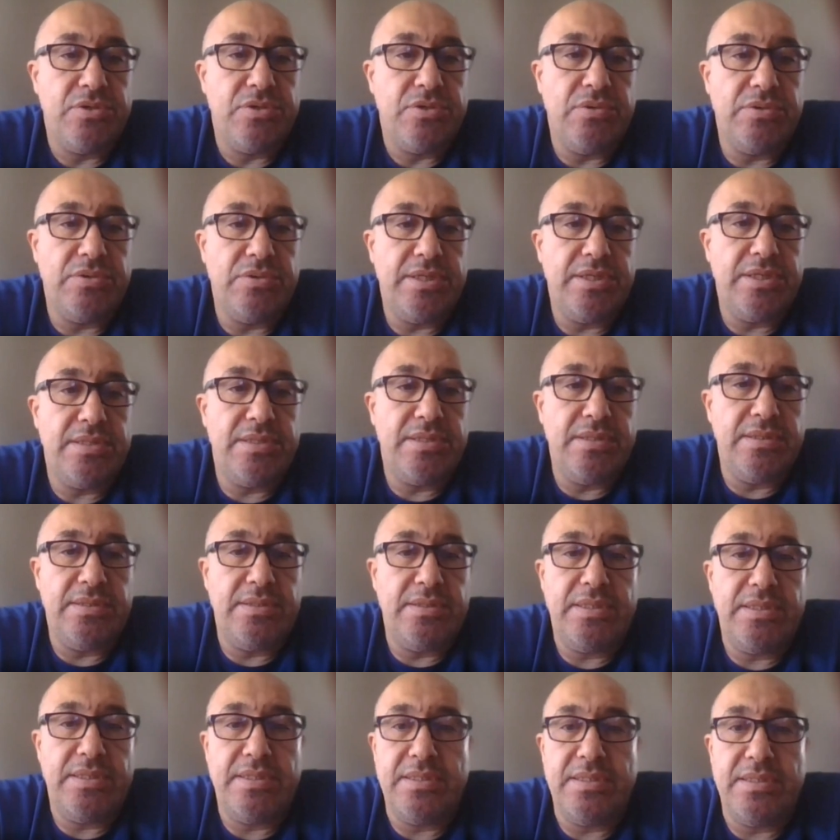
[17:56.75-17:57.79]
So
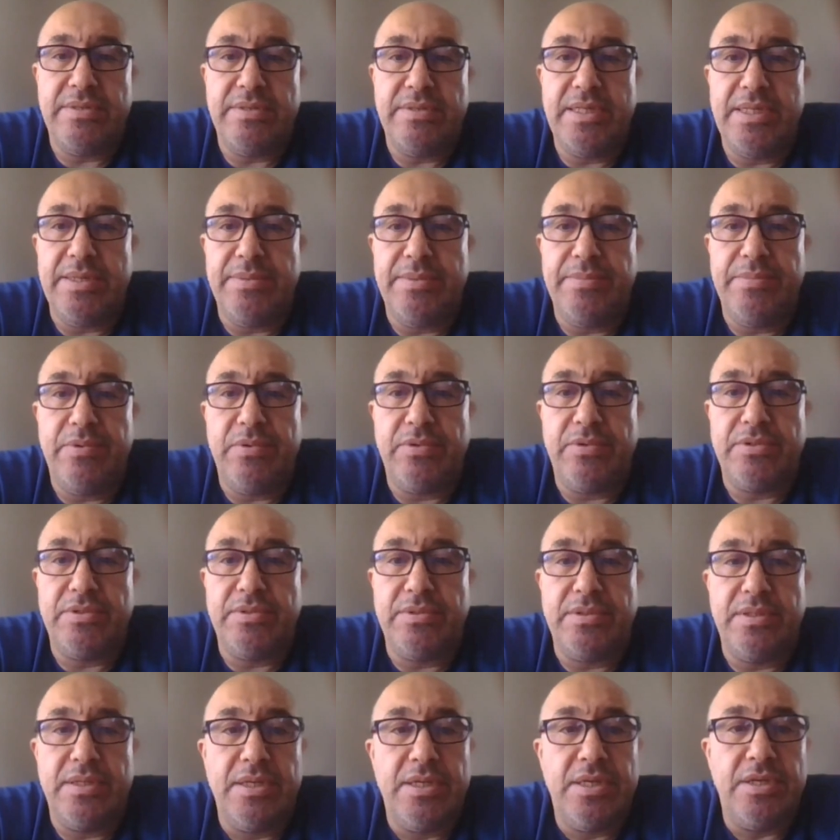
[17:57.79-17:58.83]
this is really
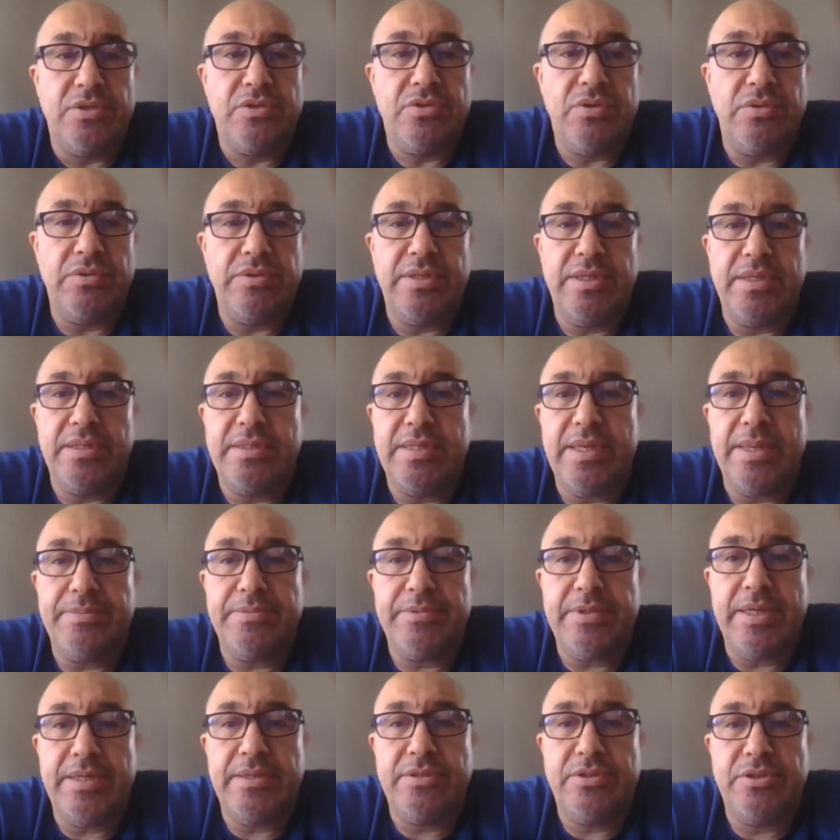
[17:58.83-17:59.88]
important. So the debt
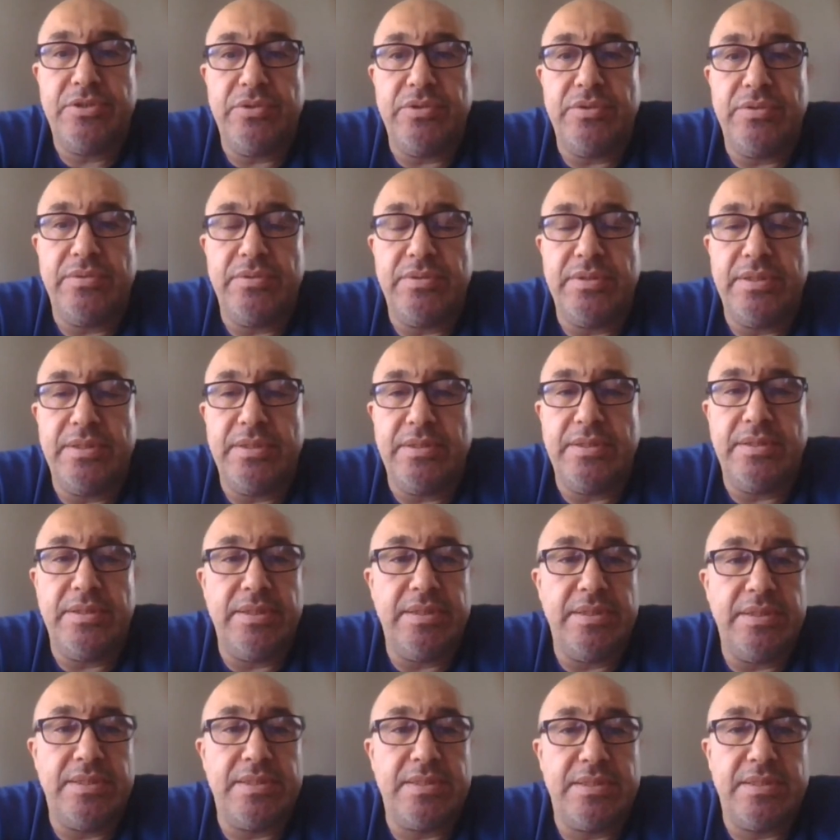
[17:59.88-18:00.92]
ratio
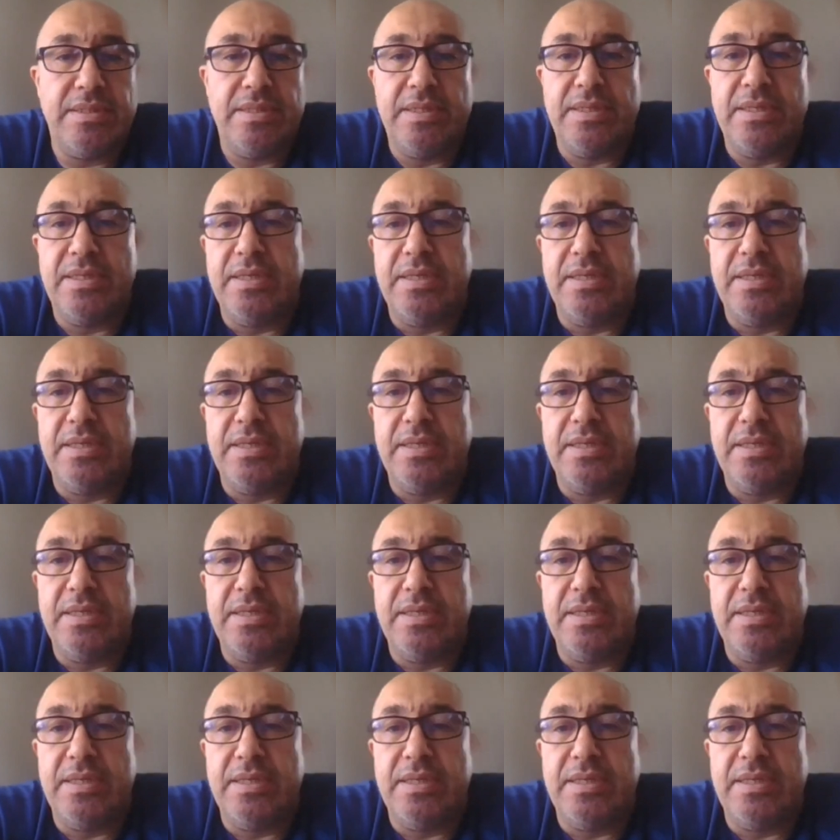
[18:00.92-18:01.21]
is